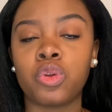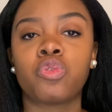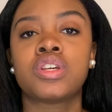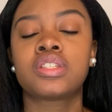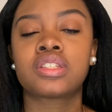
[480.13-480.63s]

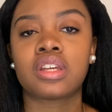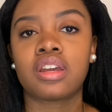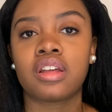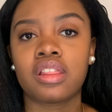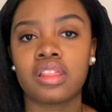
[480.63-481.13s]
risk
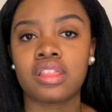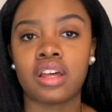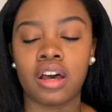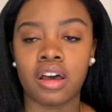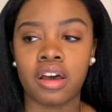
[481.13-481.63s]

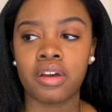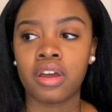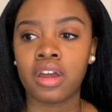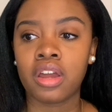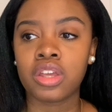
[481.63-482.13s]
the
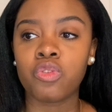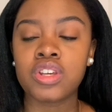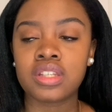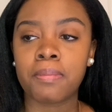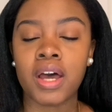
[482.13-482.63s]

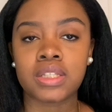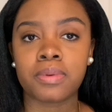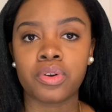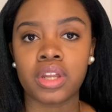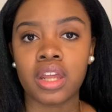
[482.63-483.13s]

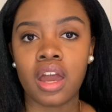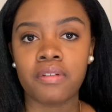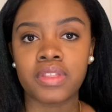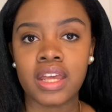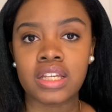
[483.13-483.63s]
possibility of
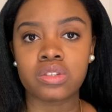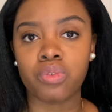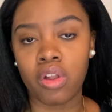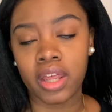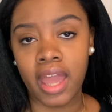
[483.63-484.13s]
things
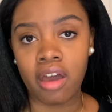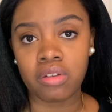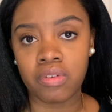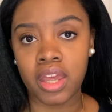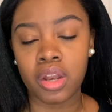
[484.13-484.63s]
falling out
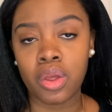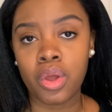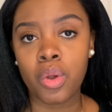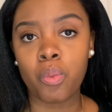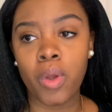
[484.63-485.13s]
of it
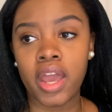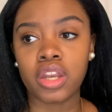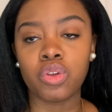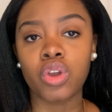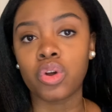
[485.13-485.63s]
when
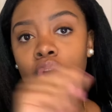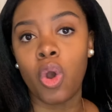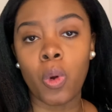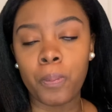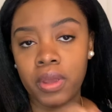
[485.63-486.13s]
you go to
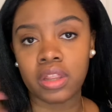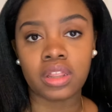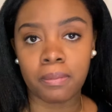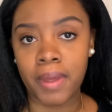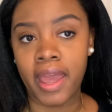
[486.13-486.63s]
open
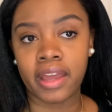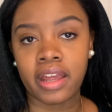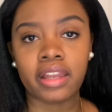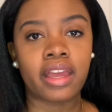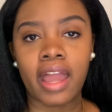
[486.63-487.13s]
the bag,
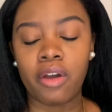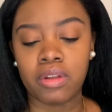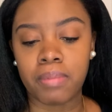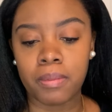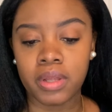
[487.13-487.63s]
like out in
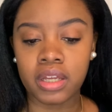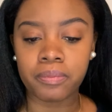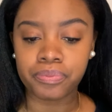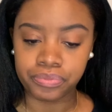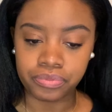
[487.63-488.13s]
public.
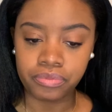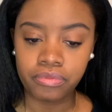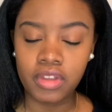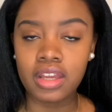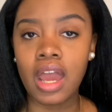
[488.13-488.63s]

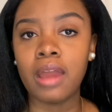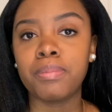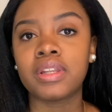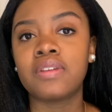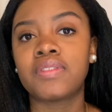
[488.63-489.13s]
I
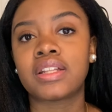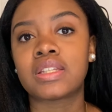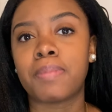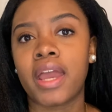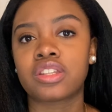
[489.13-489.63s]
believe that this
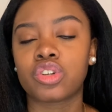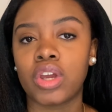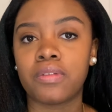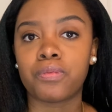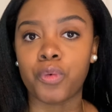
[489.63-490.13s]
bag is a
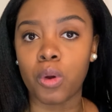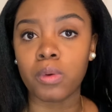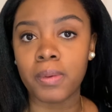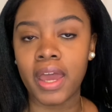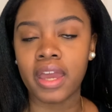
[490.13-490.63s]
great formal
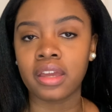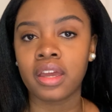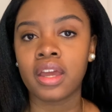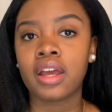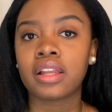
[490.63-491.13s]
bag.
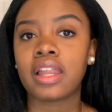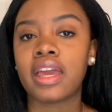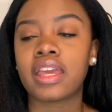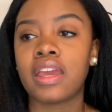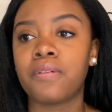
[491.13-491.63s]
Like
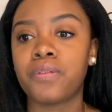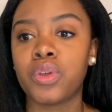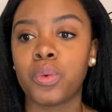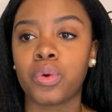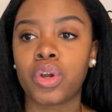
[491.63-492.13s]
if
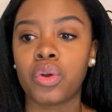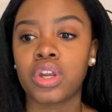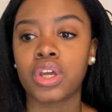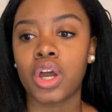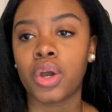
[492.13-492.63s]
you were going to
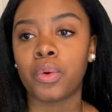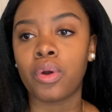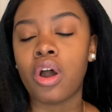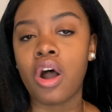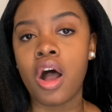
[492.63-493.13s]
go
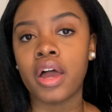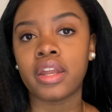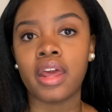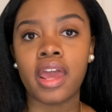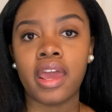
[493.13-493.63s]
on
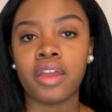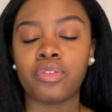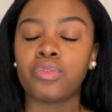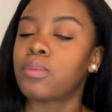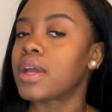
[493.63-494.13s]
a
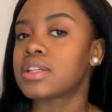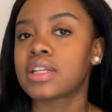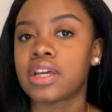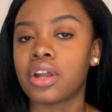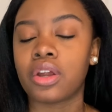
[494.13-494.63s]
romantic
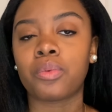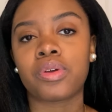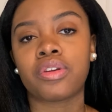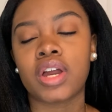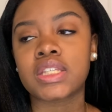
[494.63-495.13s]
dinner with
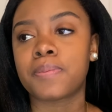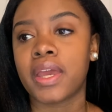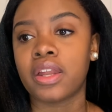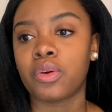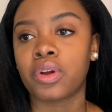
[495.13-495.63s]
your
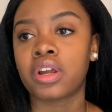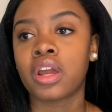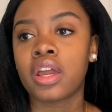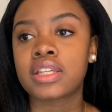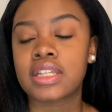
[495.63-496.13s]
husband or
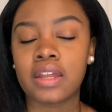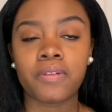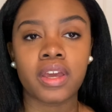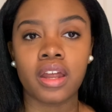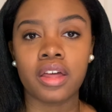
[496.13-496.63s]

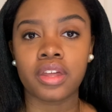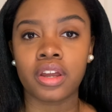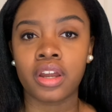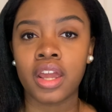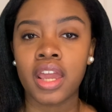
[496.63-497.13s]
significant
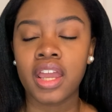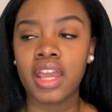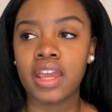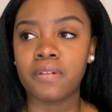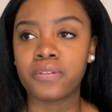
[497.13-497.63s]
other,
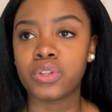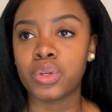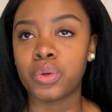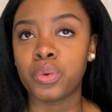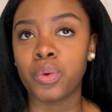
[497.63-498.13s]
if
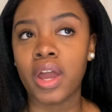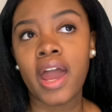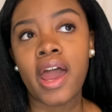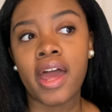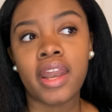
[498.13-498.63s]
you
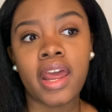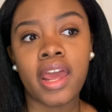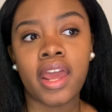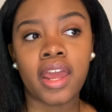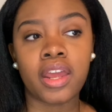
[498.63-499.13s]
had
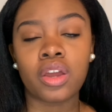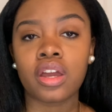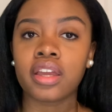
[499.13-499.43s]
a,